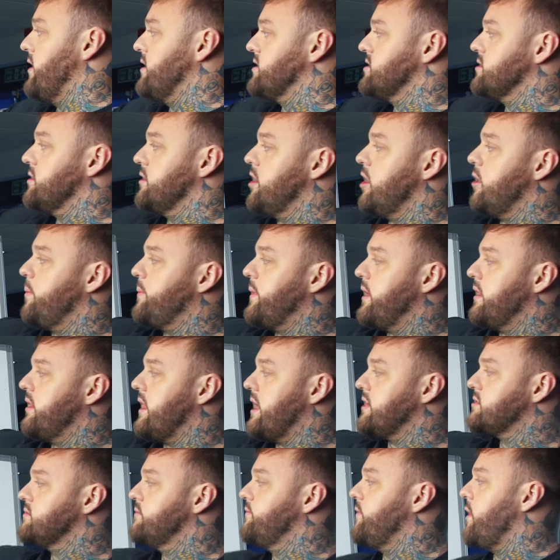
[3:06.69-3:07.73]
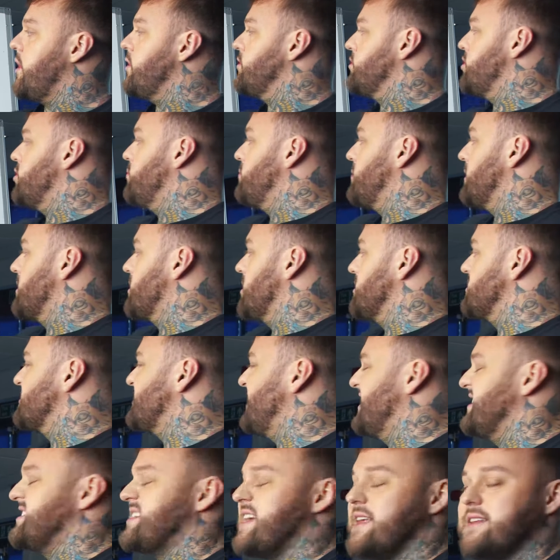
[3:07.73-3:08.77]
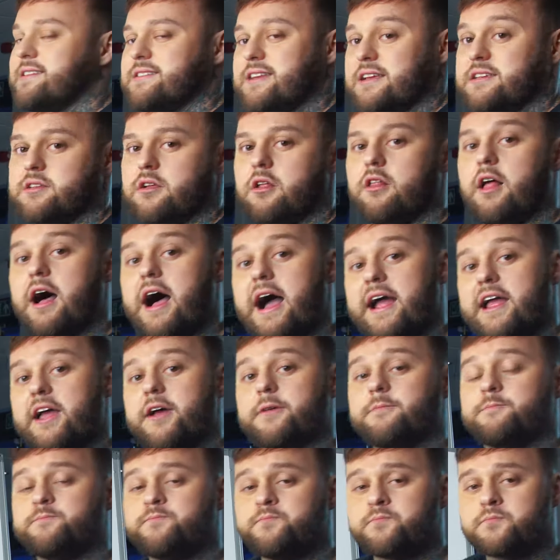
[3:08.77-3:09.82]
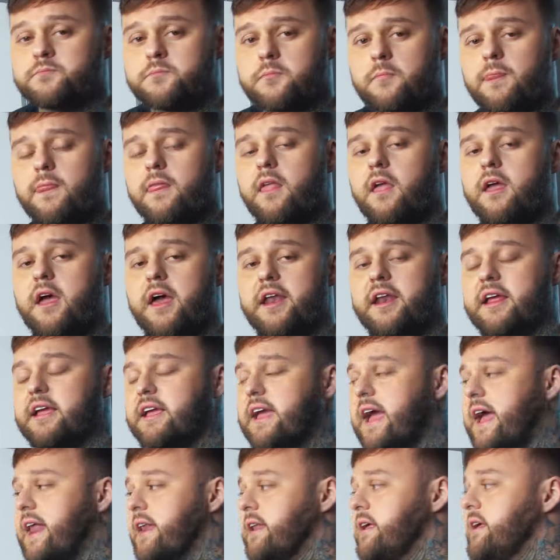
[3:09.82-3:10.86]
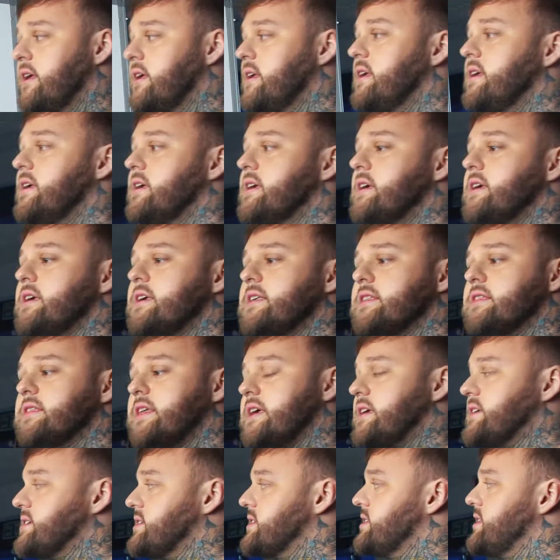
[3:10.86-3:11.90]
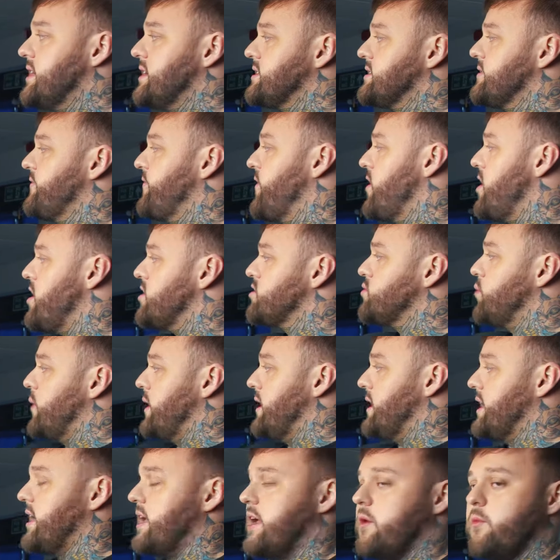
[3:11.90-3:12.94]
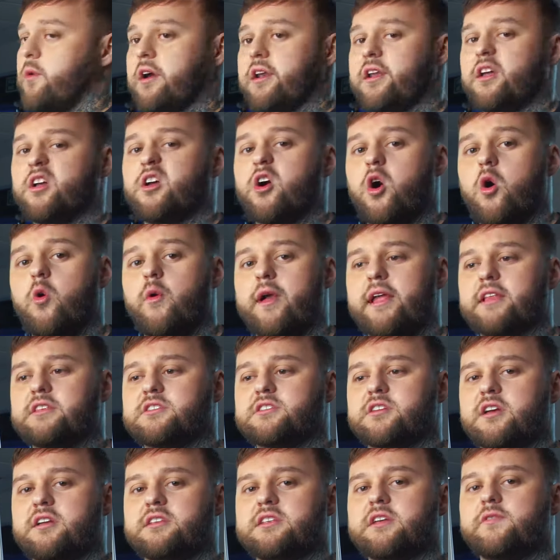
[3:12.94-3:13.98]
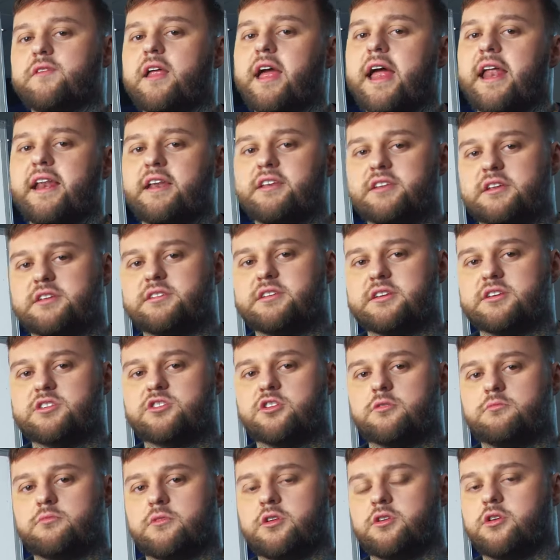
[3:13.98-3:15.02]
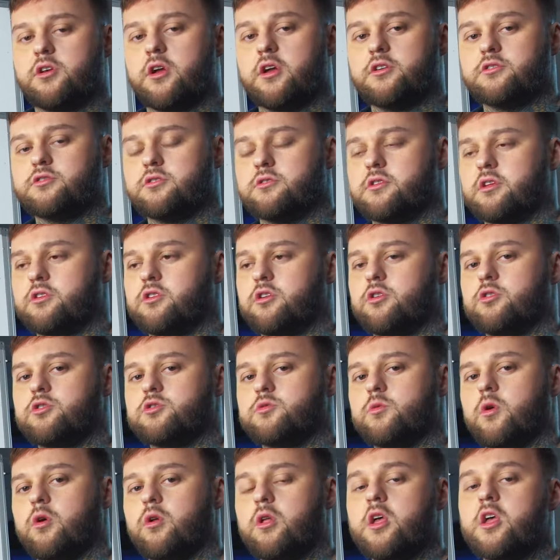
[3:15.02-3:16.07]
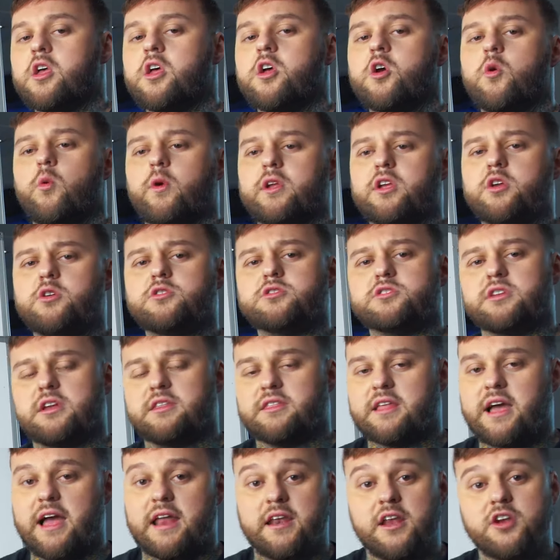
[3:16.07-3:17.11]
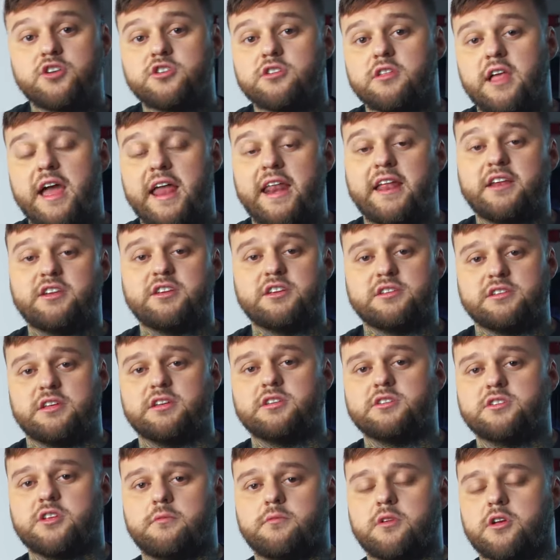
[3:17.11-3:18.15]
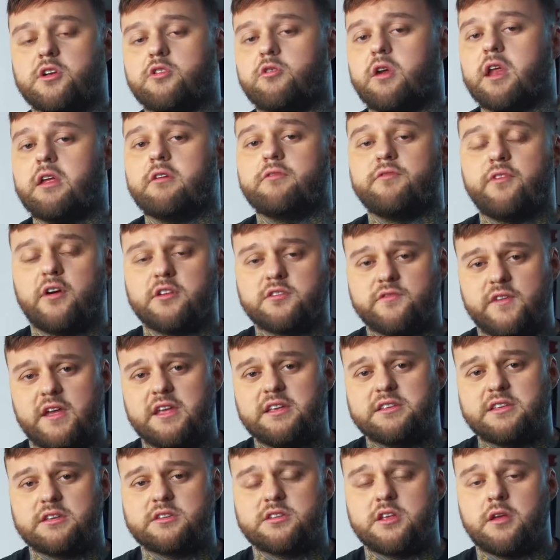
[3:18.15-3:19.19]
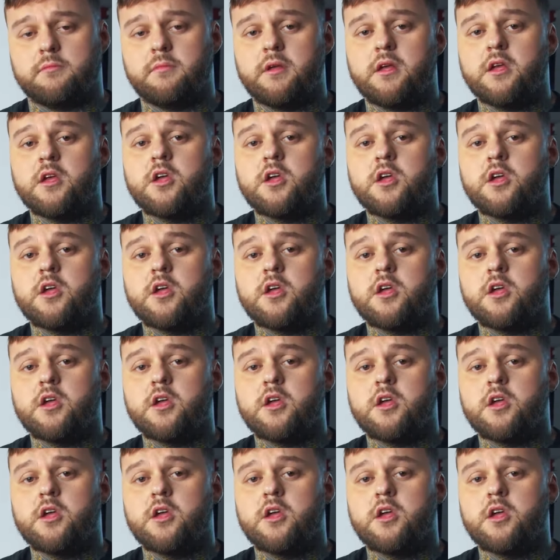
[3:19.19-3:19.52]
There's a little bit less volume because the intensity is a little higher. And again, this first week here, we're going to go into a different energy system than usual. We're usually in that initial energy system, the creatine phosphate system.